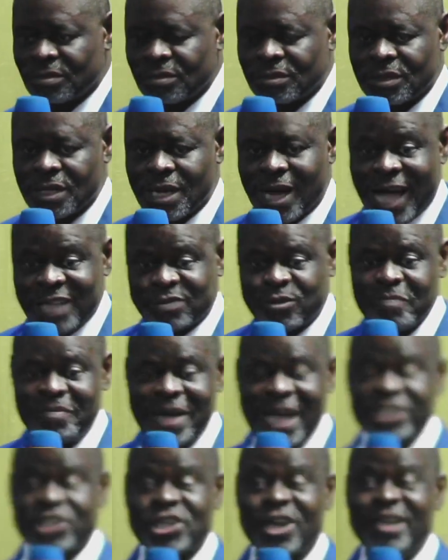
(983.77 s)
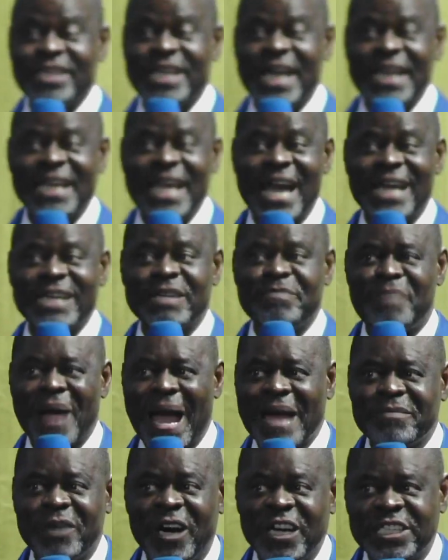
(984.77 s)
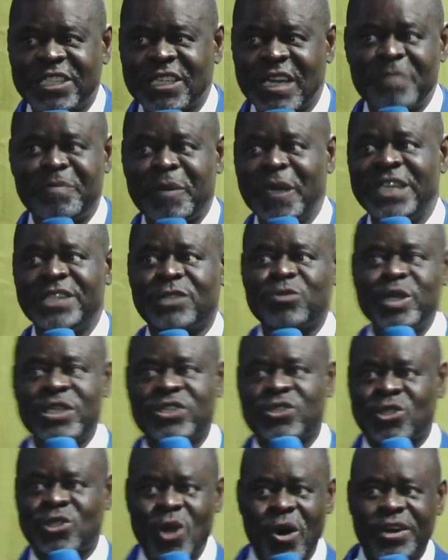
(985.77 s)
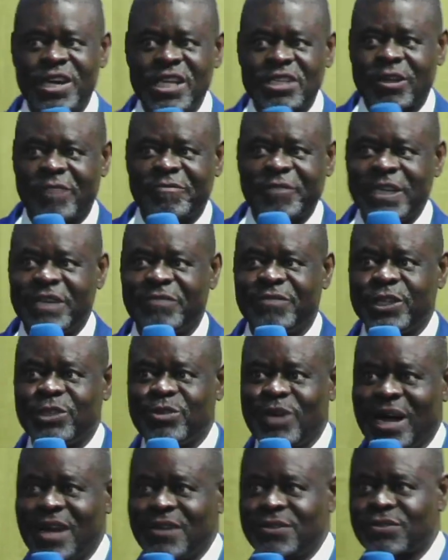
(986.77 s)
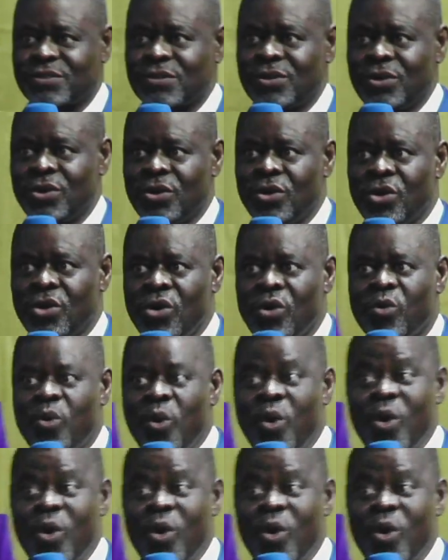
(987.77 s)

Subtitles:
As we mentioned earlier, the Bible is replete with stories of individuals who